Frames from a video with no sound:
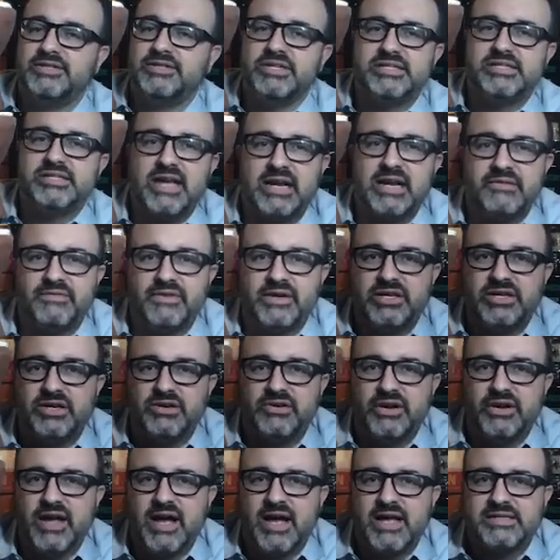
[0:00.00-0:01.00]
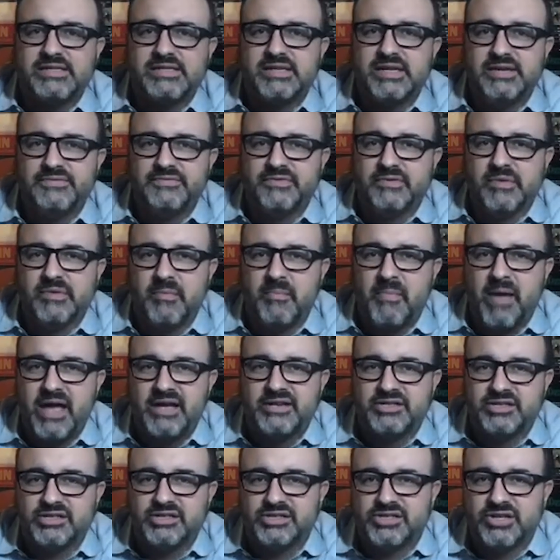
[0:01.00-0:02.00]
just kind of a curiosity from a
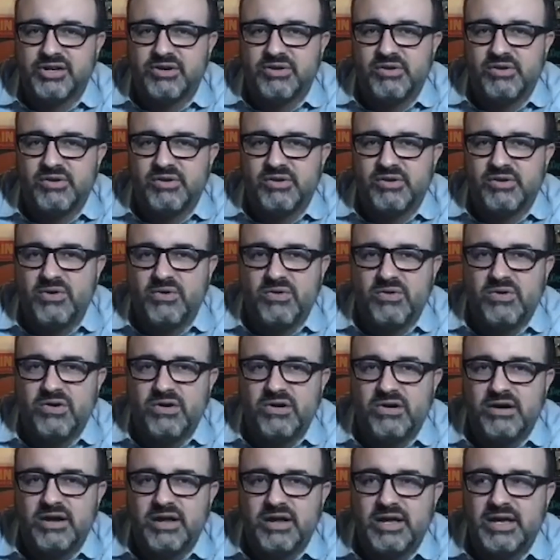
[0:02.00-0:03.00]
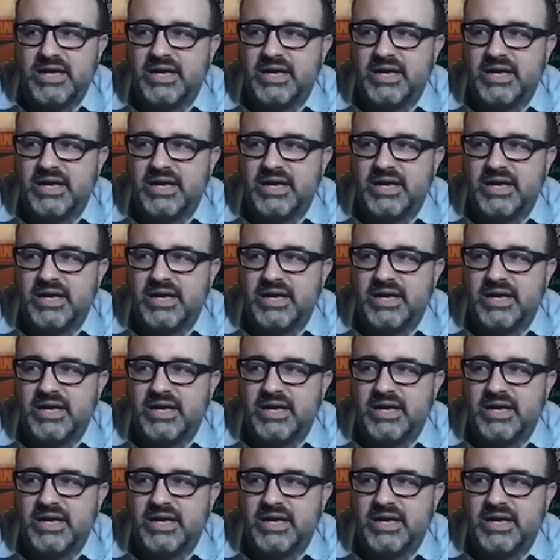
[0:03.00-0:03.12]
magic show of yore,